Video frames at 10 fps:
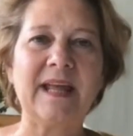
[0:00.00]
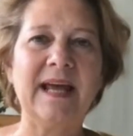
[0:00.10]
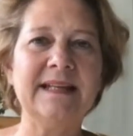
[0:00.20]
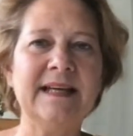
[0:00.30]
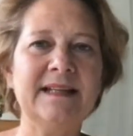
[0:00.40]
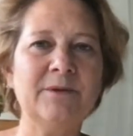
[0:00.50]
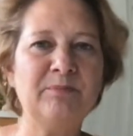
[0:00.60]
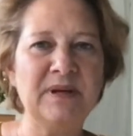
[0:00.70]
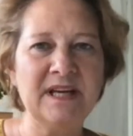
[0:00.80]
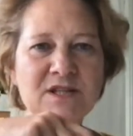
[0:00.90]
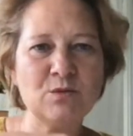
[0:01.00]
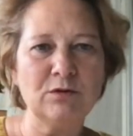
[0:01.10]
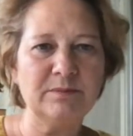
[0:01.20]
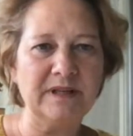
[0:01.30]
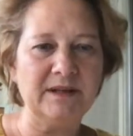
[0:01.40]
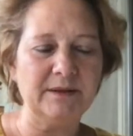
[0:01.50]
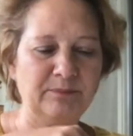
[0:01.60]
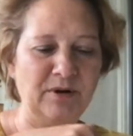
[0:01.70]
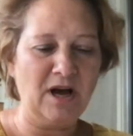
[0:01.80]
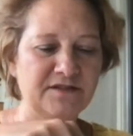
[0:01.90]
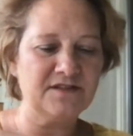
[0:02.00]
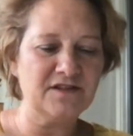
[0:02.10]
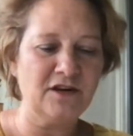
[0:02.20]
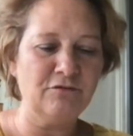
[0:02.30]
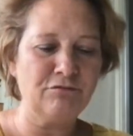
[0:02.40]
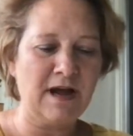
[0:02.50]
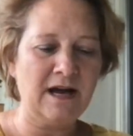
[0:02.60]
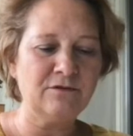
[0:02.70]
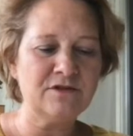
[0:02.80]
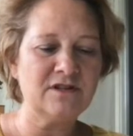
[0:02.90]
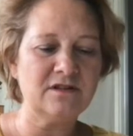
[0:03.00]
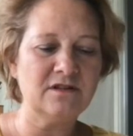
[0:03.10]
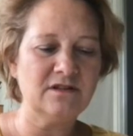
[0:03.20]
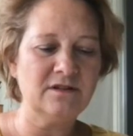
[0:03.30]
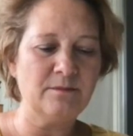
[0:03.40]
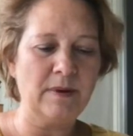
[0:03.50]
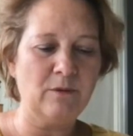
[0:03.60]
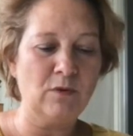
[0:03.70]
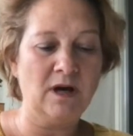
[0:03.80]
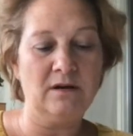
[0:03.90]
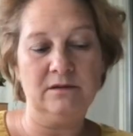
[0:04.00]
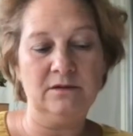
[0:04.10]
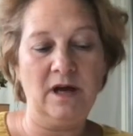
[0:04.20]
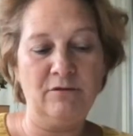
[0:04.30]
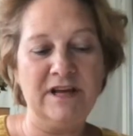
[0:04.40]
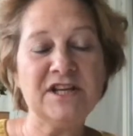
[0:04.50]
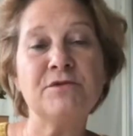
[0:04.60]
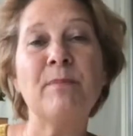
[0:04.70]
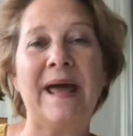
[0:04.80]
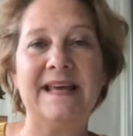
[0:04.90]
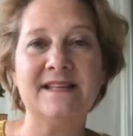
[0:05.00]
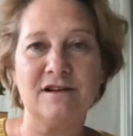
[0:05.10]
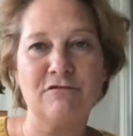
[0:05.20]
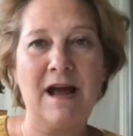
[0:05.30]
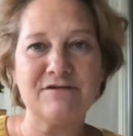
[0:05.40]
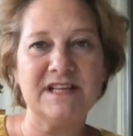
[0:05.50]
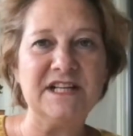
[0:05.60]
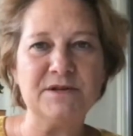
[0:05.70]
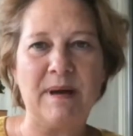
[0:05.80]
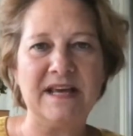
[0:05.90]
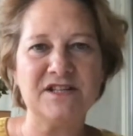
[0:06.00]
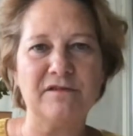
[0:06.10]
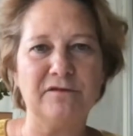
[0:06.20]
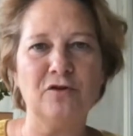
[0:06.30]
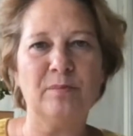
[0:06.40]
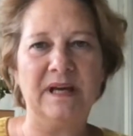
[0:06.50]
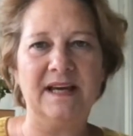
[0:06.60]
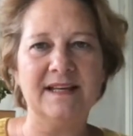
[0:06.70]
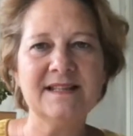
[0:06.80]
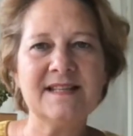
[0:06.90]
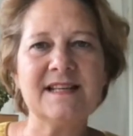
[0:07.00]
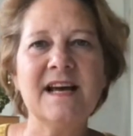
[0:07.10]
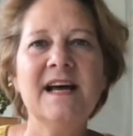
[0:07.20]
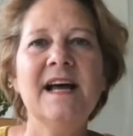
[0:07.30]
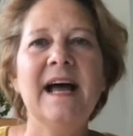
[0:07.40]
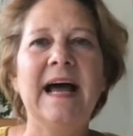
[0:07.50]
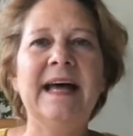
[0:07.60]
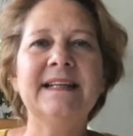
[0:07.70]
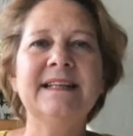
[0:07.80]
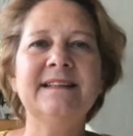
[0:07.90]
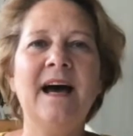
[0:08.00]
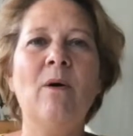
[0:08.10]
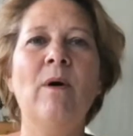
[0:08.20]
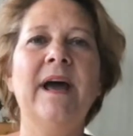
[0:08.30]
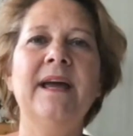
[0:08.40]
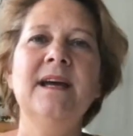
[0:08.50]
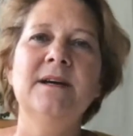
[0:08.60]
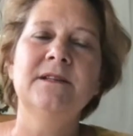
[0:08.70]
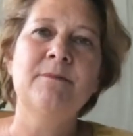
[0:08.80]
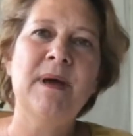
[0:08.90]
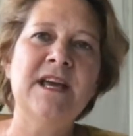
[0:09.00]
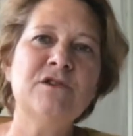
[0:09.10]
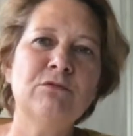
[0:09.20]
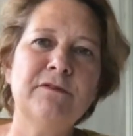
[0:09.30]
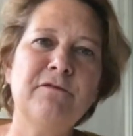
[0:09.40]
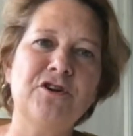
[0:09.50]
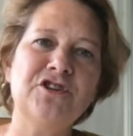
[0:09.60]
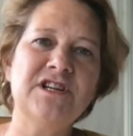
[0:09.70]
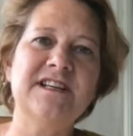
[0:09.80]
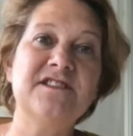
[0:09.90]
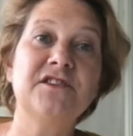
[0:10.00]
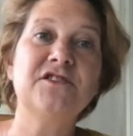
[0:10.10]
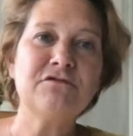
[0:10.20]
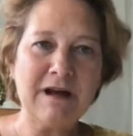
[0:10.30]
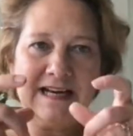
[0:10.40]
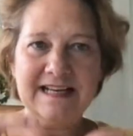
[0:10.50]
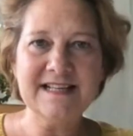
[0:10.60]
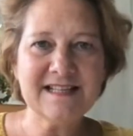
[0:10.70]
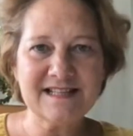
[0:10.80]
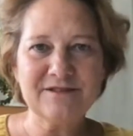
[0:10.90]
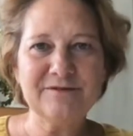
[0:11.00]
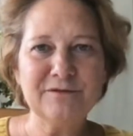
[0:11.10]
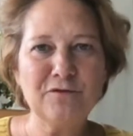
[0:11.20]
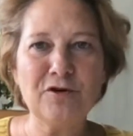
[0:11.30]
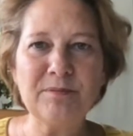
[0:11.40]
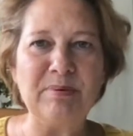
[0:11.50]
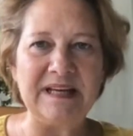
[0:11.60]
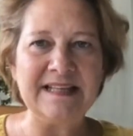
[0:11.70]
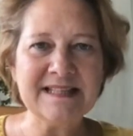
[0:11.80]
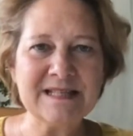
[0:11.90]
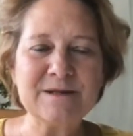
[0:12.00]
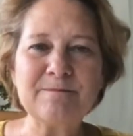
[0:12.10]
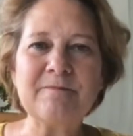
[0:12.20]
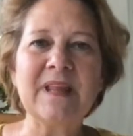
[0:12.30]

and then the beans would be planted around each maize, around each maize, a few beans. And in that way, the maize would function as the trellis for the beans.